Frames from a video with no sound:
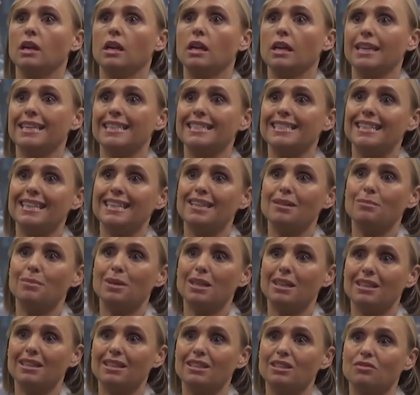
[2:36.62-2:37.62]
and I attend
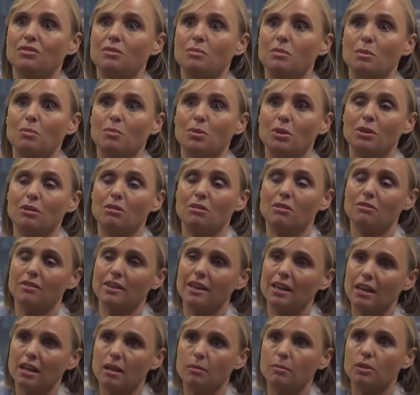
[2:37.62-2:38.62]
meetings from the Bureau
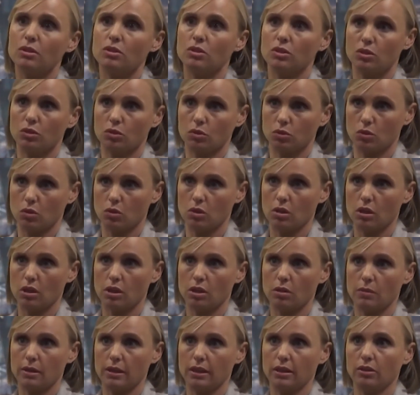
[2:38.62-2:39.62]
of Cannabis Control
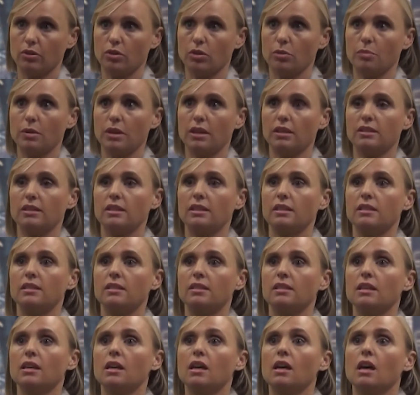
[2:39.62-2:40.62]
on a regular
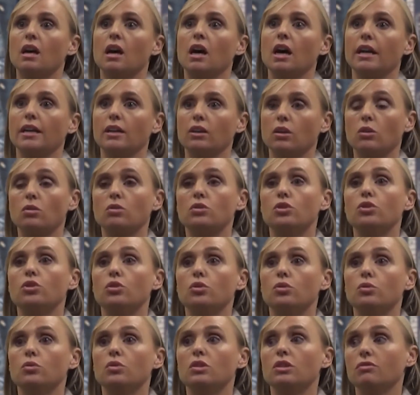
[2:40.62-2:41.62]
basis. I go
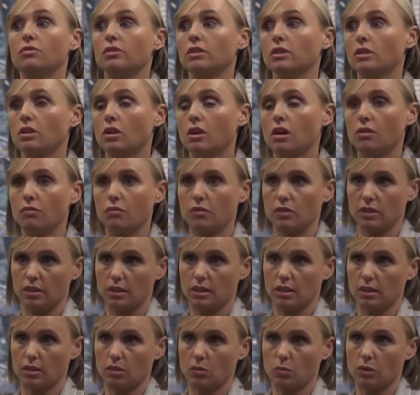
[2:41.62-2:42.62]
to different
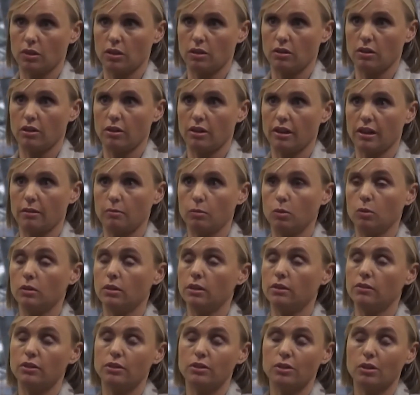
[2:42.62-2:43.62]
conferences when they're able,
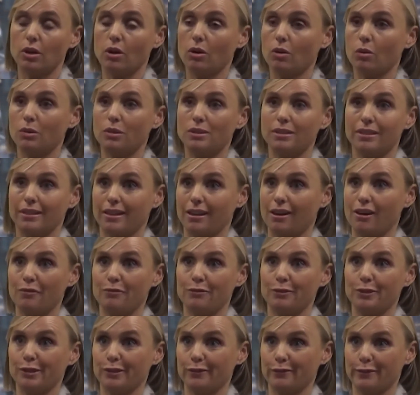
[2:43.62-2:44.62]
and there's always a
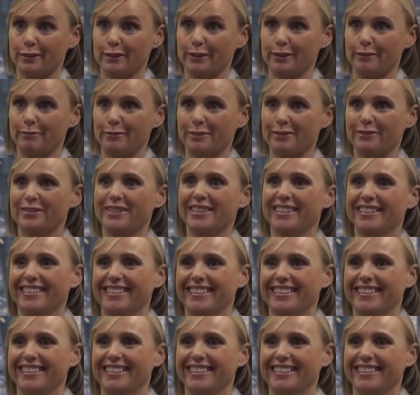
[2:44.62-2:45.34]
conference available,